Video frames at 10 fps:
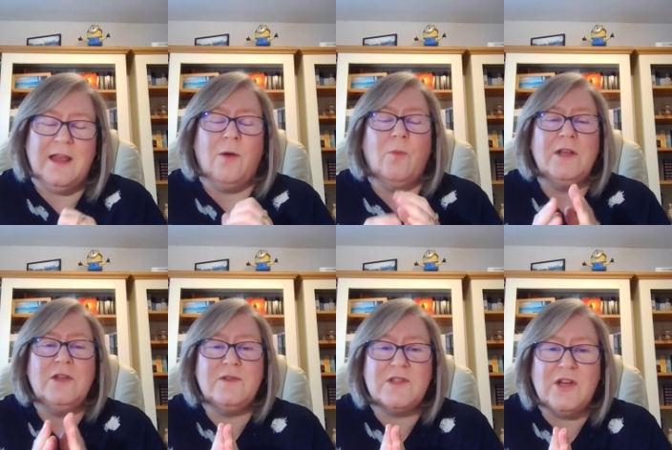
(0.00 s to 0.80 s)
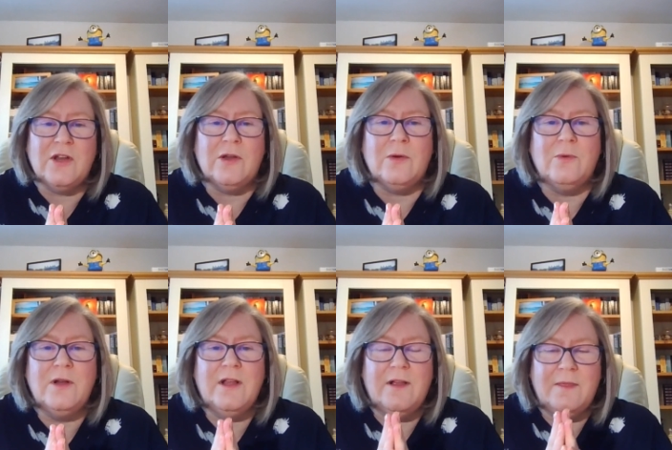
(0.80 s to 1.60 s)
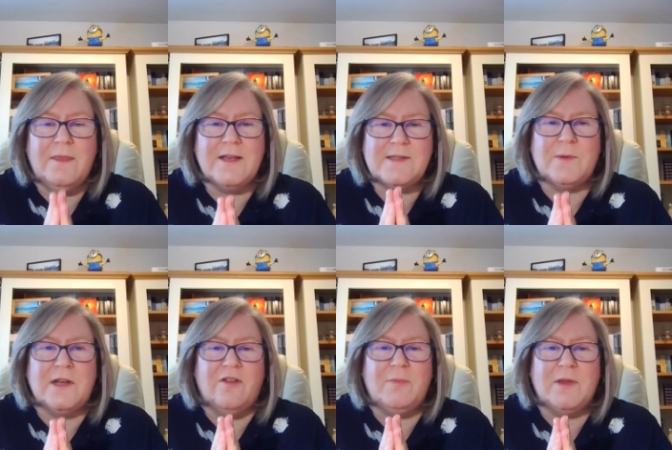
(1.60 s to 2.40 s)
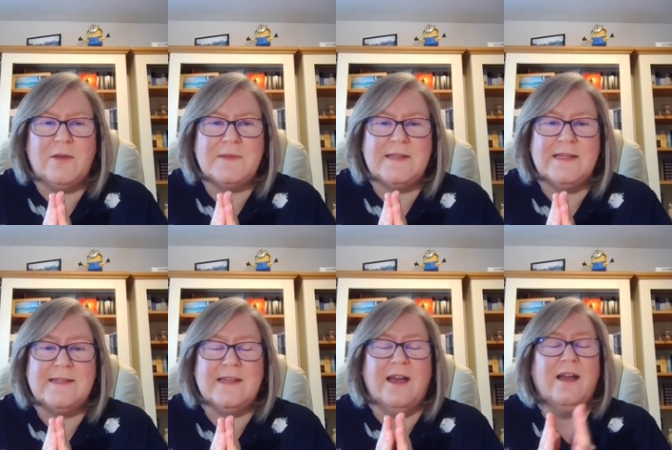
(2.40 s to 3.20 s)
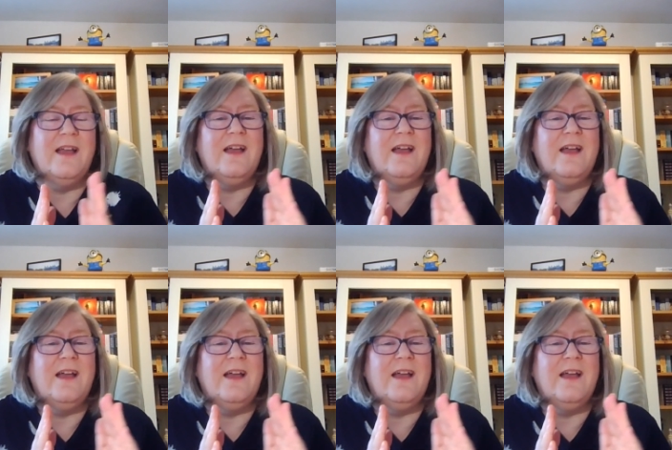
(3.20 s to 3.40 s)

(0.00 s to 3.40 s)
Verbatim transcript: And when you do, that's when life becomes easier.